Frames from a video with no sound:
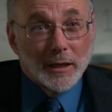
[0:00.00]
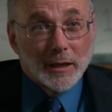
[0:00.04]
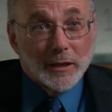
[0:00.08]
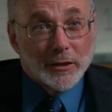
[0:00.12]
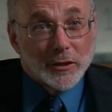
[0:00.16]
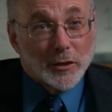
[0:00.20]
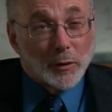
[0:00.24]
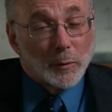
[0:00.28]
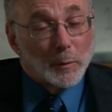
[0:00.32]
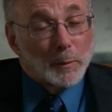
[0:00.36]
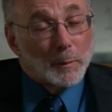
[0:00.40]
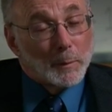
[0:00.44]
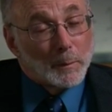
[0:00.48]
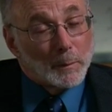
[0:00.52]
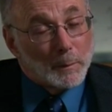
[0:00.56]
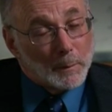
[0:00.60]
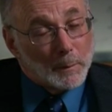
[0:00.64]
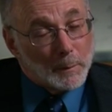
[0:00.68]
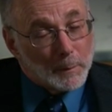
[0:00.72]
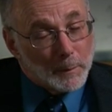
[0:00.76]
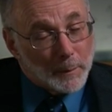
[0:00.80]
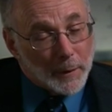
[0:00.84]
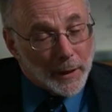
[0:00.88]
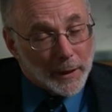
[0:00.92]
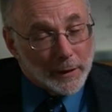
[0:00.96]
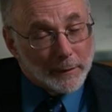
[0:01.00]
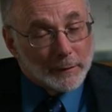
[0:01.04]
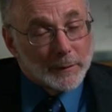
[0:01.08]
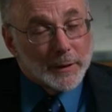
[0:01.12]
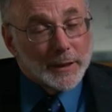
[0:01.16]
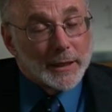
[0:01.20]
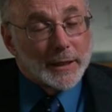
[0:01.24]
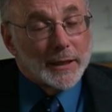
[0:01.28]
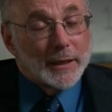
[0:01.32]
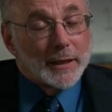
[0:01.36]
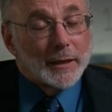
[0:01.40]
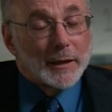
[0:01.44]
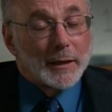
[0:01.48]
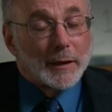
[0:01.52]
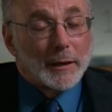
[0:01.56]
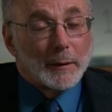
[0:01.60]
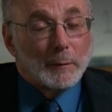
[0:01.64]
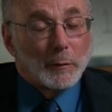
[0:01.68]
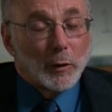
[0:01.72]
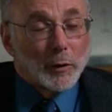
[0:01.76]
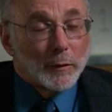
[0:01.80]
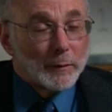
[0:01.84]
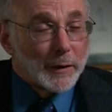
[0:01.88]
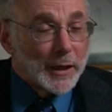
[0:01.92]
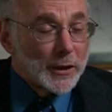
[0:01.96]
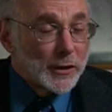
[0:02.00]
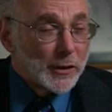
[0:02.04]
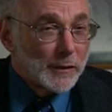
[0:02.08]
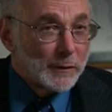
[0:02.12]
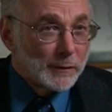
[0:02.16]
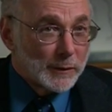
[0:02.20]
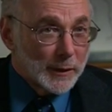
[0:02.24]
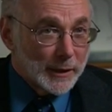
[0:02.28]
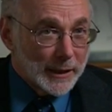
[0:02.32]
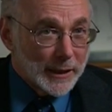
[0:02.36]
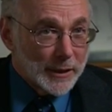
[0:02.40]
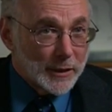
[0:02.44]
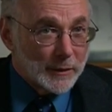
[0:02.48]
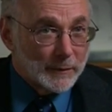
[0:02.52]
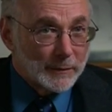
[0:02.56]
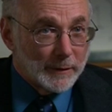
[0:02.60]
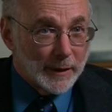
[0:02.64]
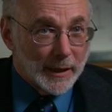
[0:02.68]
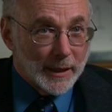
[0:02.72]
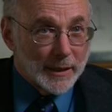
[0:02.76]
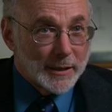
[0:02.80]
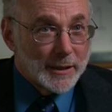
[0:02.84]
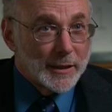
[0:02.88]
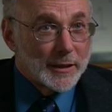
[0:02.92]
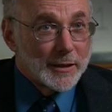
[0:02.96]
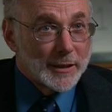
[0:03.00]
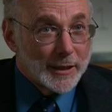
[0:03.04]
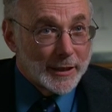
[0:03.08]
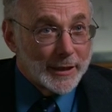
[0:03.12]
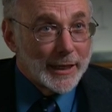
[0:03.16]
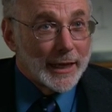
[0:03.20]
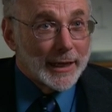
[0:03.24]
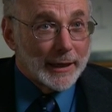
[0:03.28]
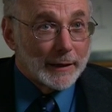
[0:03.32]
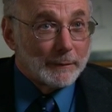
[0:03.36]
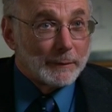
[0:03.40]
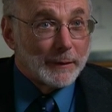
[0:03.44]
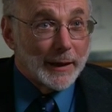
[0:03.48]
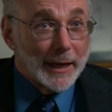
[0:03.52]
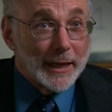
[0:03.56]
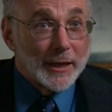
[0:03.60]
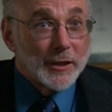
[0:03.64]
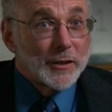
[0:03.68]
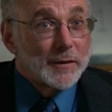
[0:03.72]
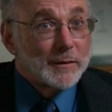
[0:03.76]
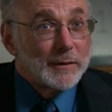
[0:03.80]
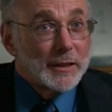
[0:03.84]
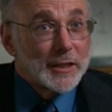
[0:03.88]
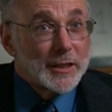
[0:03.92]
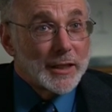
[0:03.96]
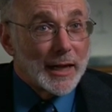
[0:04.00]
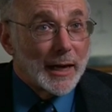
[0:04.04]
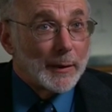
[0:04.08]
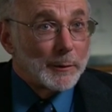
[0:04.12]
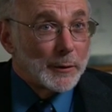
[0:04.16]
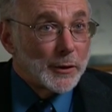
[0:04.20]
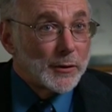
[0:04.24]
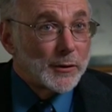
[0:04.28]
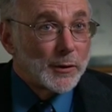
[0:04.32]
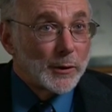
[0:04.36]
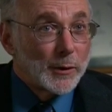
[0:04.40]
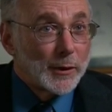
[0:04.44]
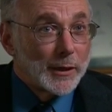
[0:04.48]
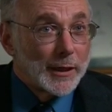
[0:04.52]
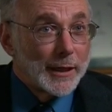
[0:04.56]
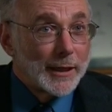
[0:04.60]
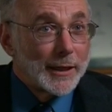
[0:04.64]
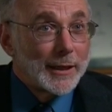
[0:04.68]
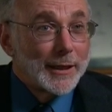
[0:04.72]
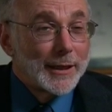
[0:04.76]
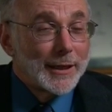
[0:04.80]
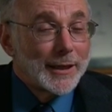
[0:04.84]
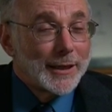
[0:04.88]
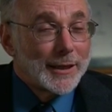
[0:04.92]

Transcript: So part of the motivation for LaserFest is to take advantage of this opportunity